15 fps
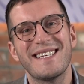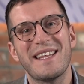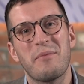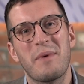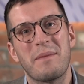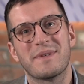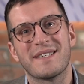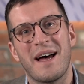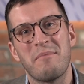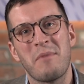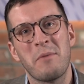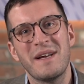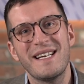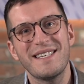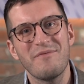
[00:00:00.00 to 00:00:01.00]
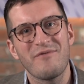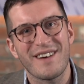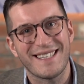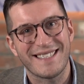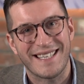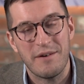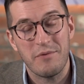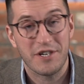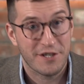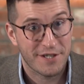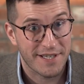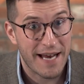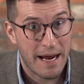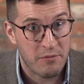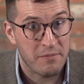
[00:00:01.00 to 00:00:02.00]
to their website, Momentum Realty, which is
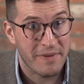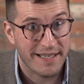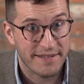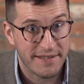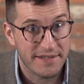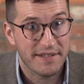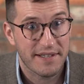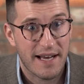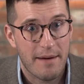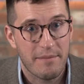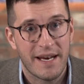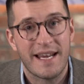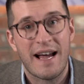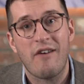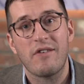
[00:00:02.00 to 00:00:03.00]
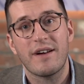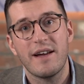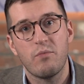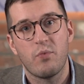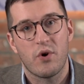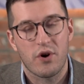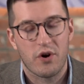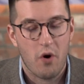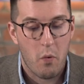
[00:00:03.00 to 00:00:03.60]
EnableMe's sister company, currently work